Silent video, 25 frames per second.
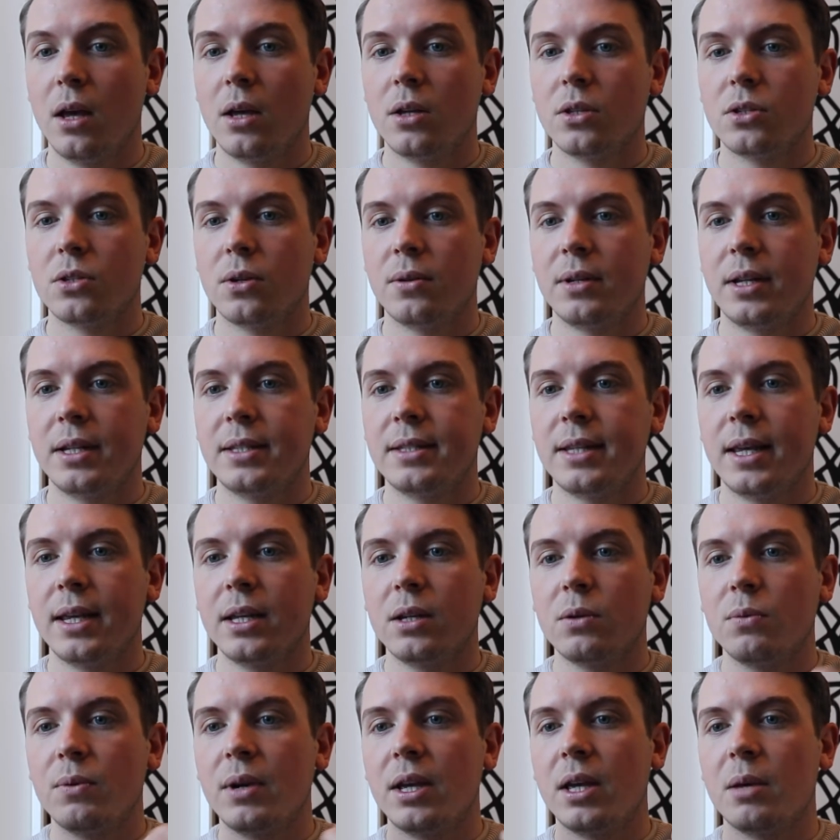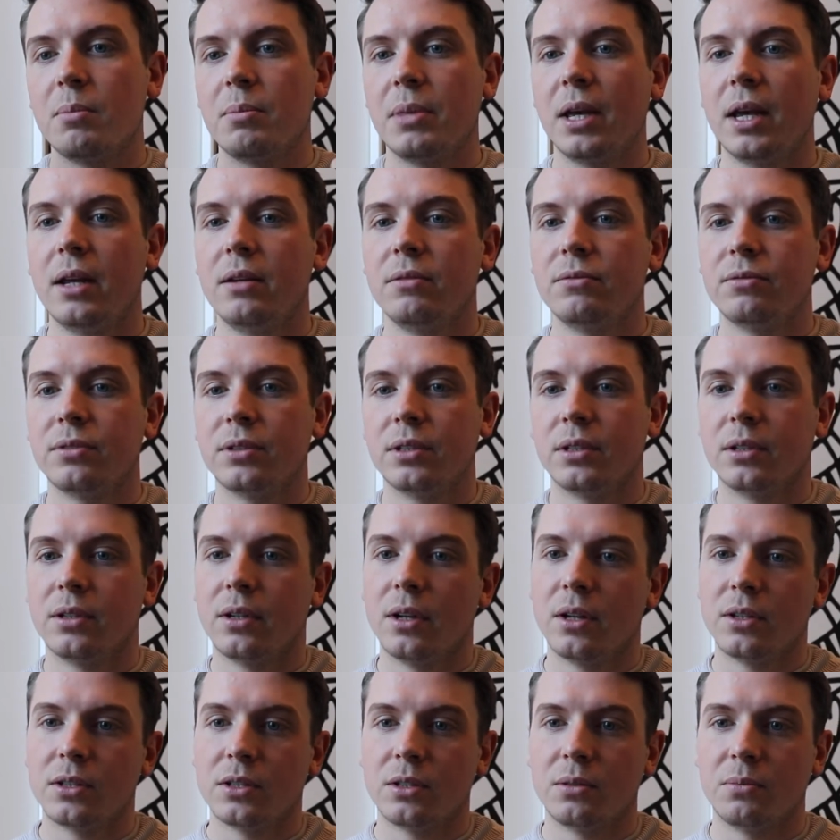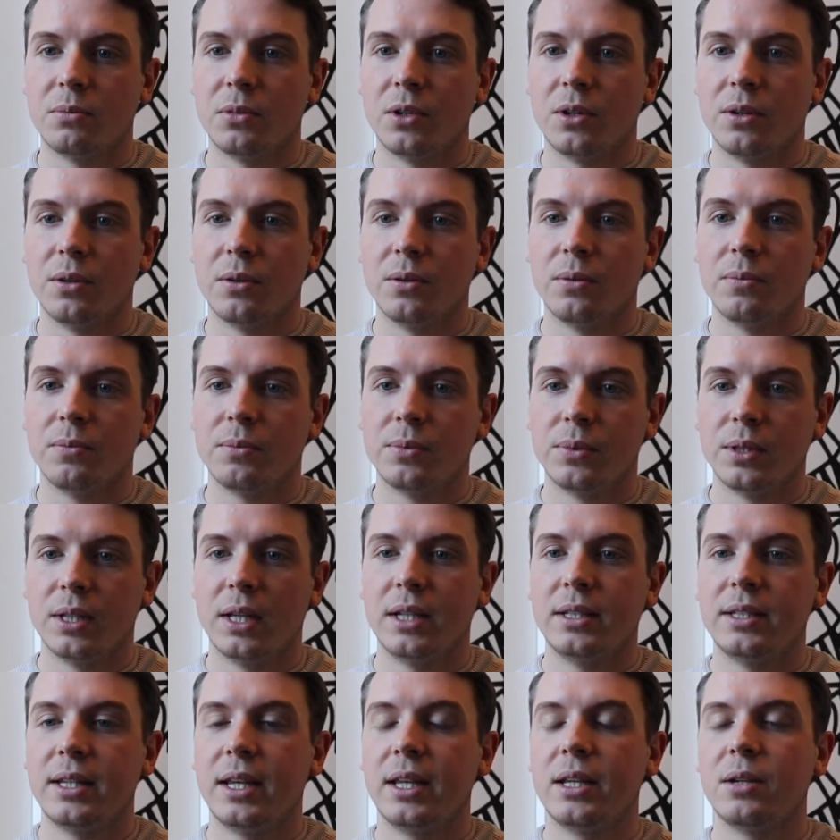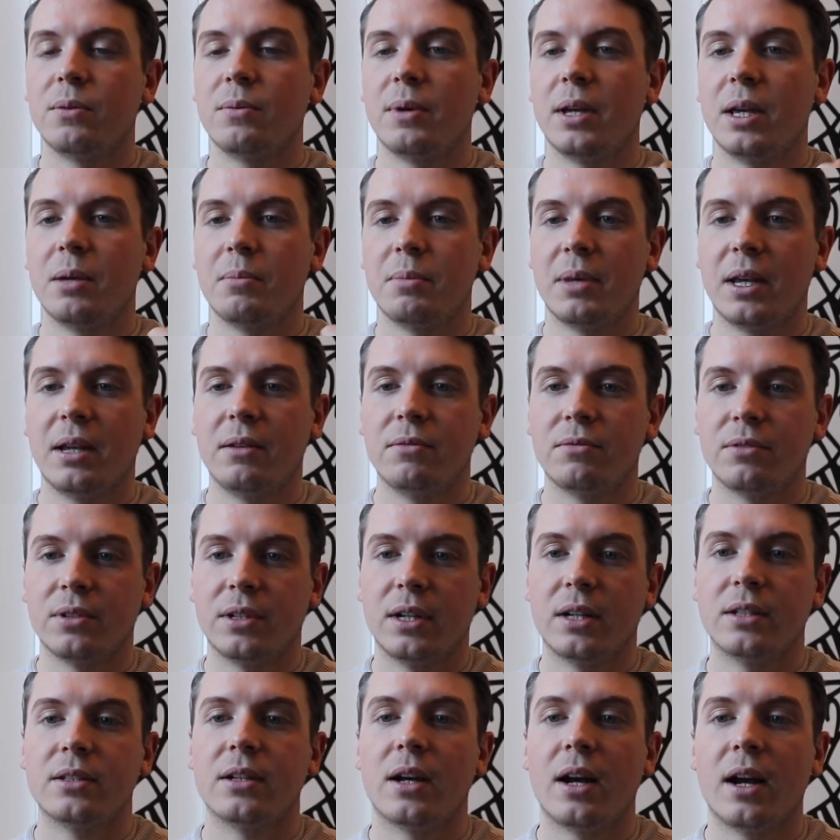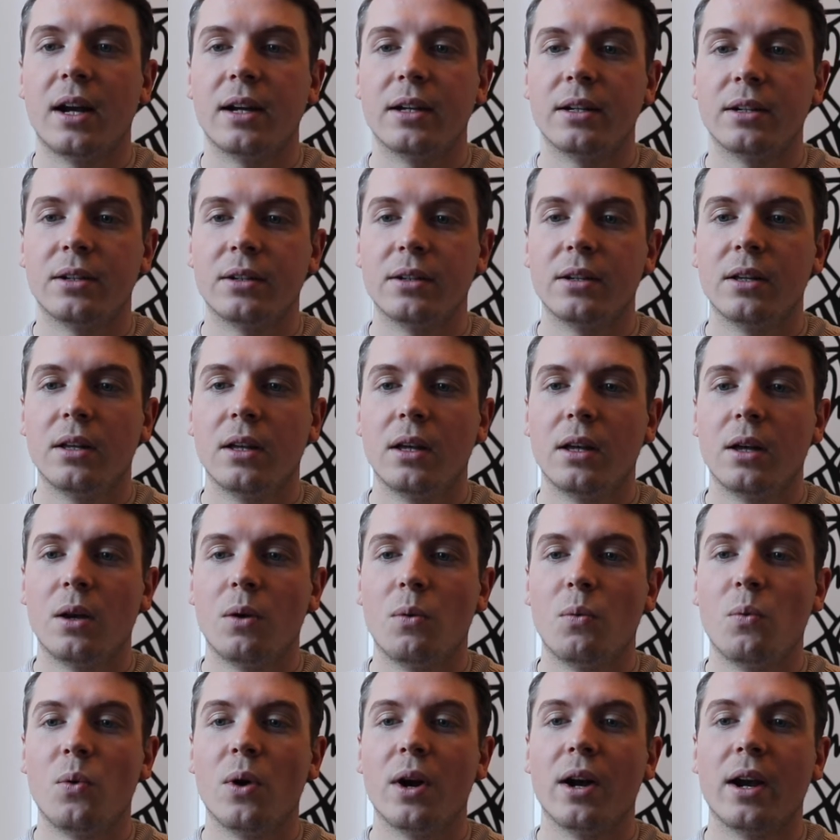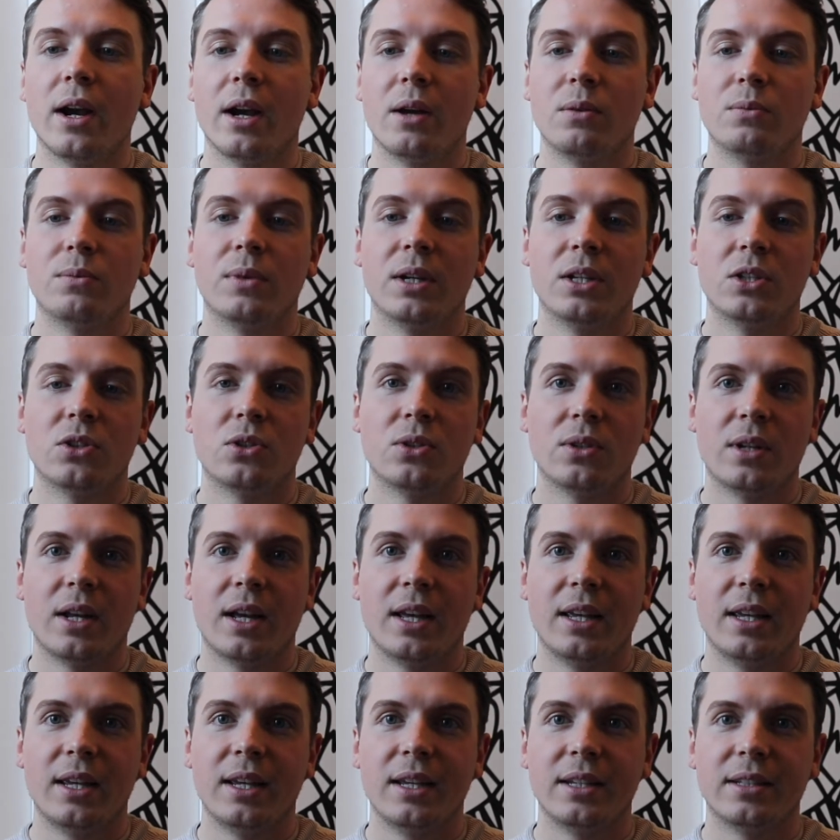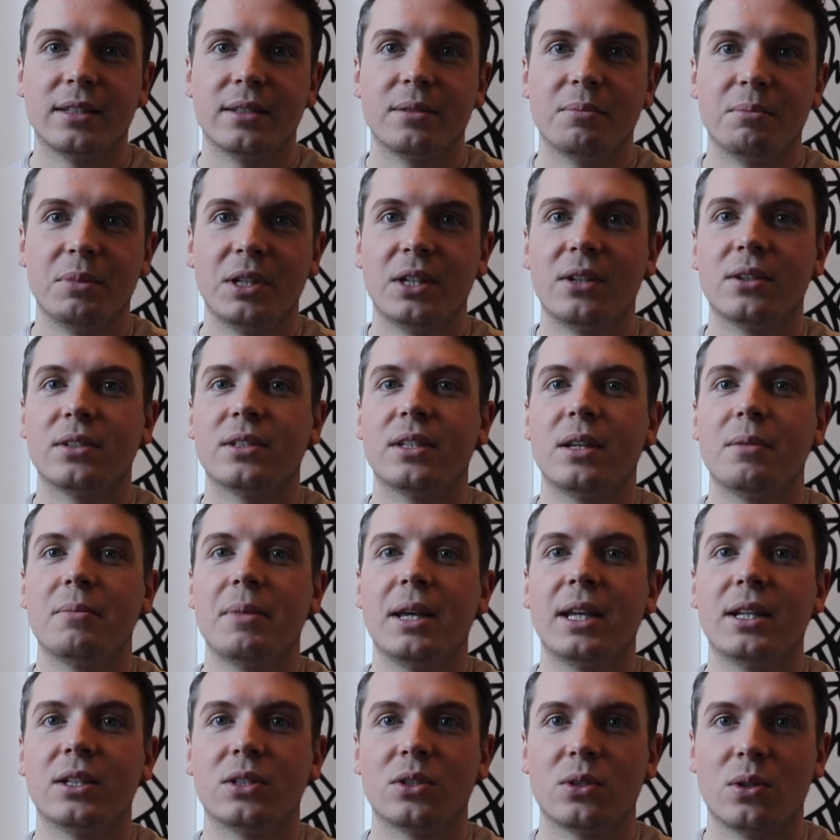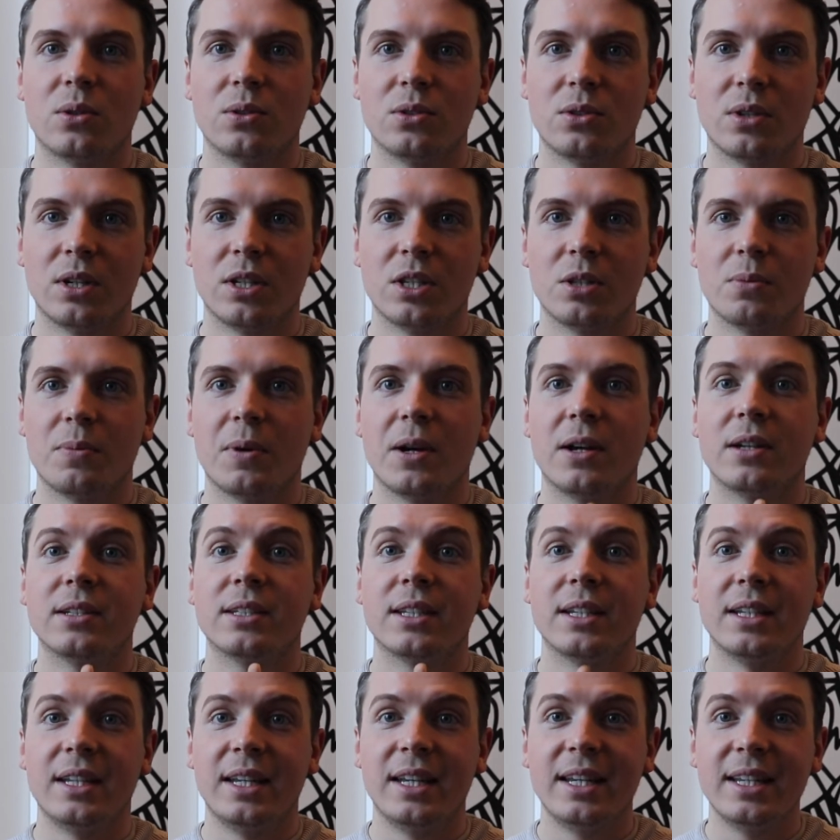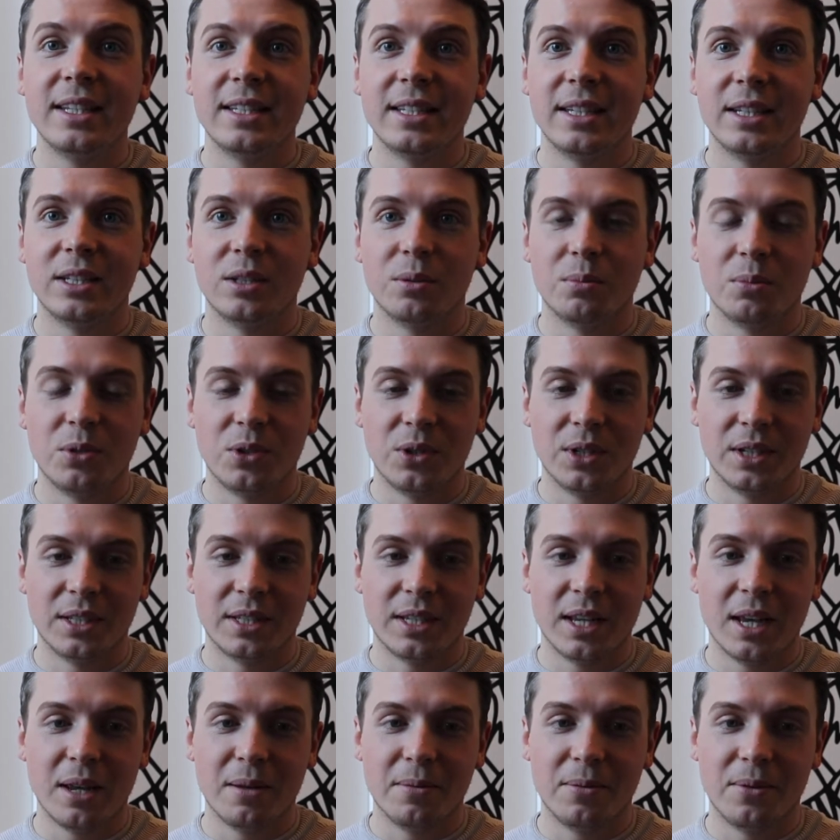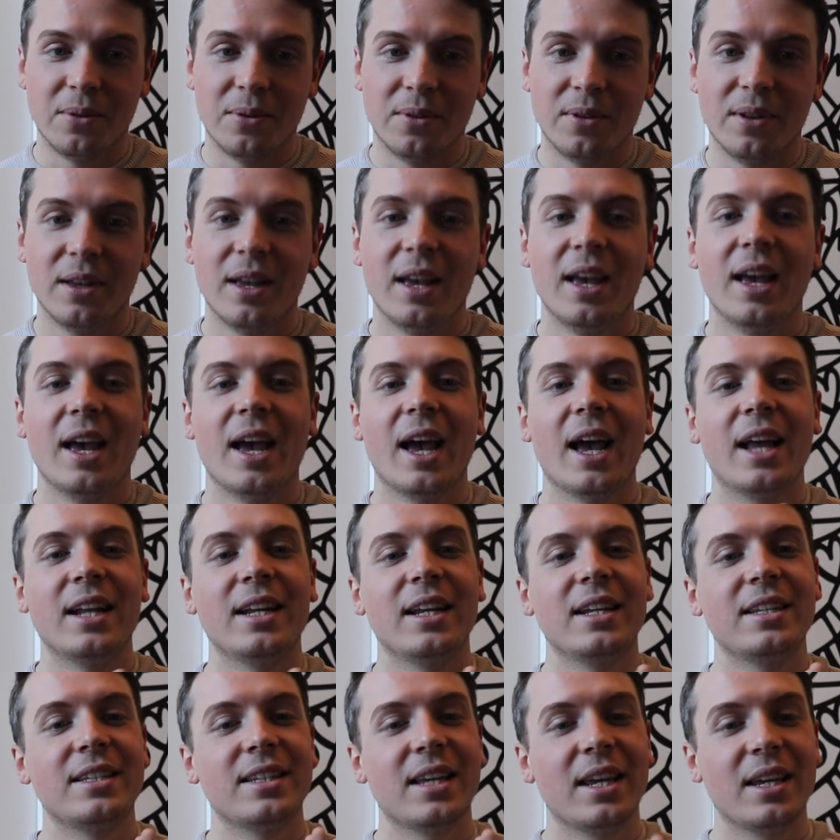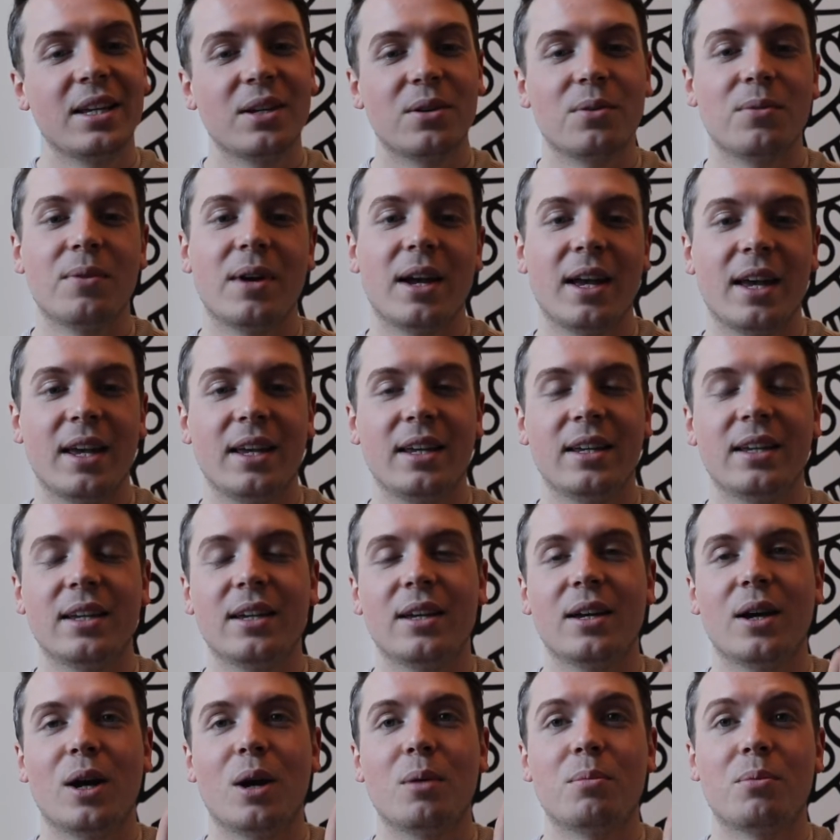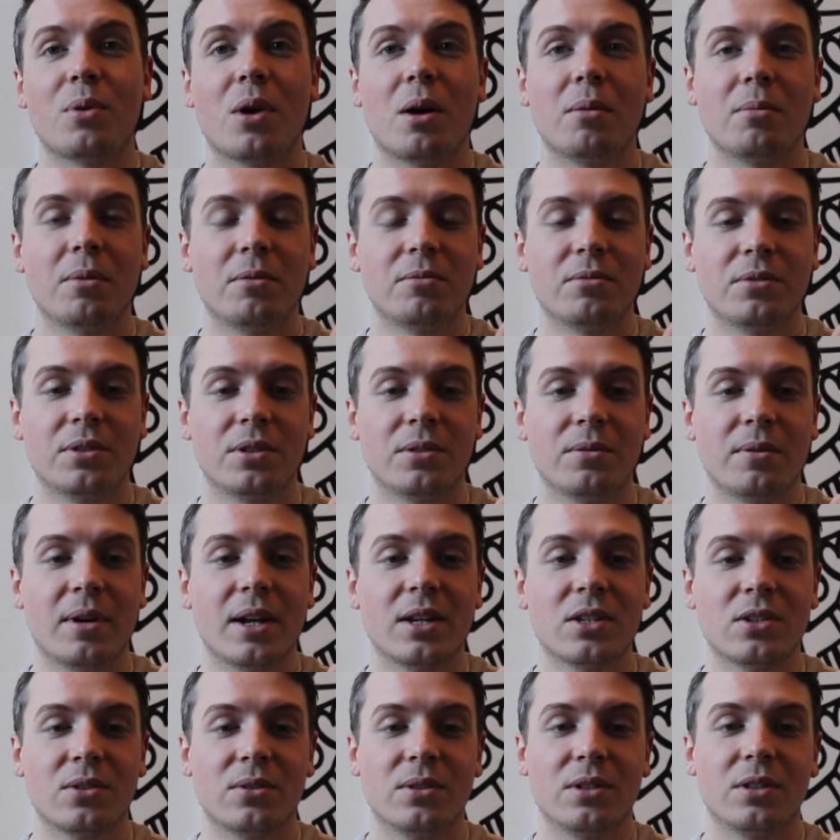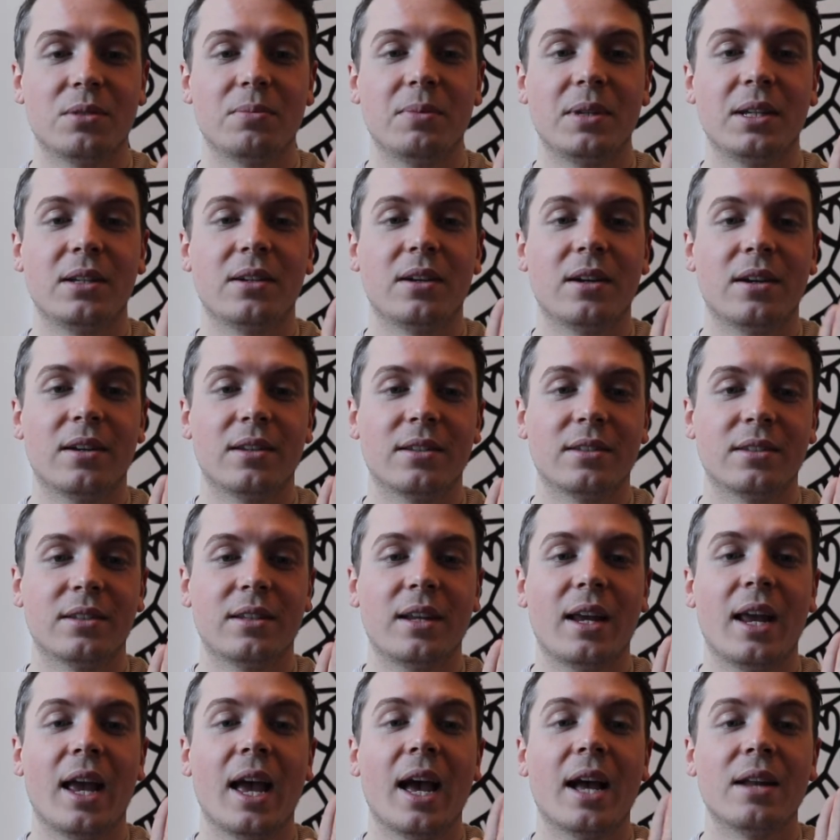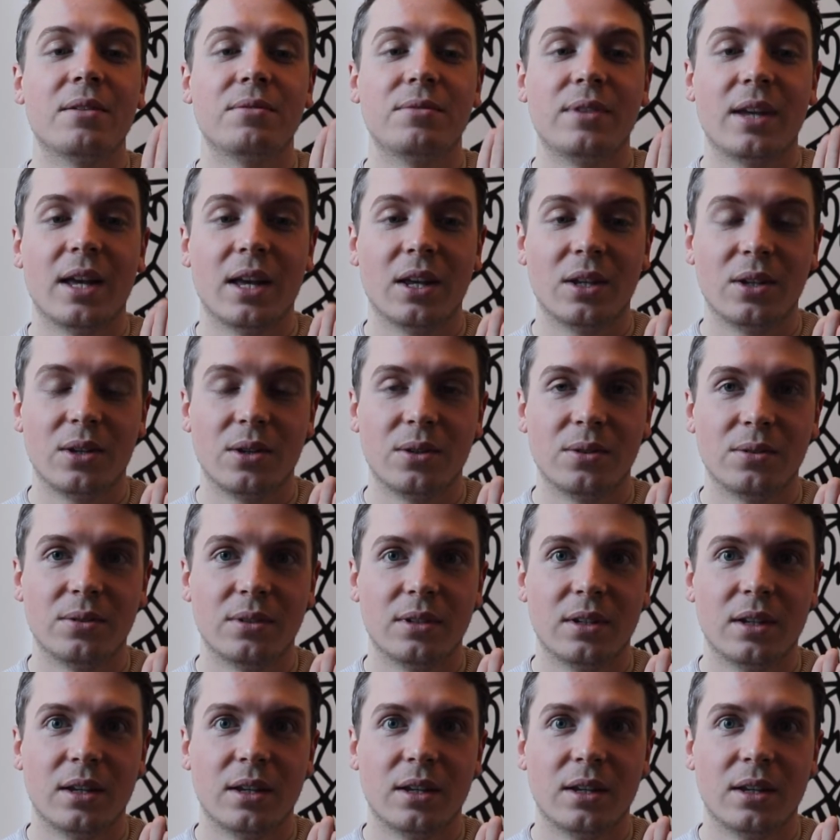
So they take away a pain for the customer. They take away a pain for the diner. Where and when should I eat? Because they make it so transparent and easy to book a table. And they take away a problem for the restaurants because they add value.